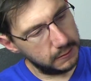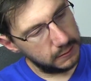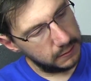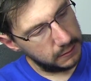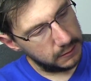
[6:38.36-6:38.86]

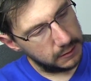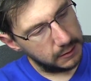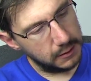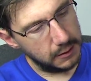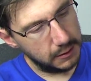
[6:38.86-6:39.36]

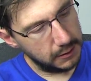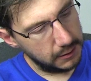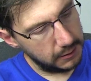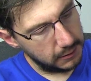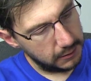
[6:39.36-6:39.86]

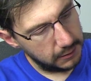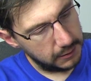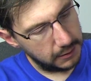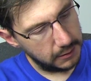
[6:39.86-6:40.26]
No one is speaking in this clip.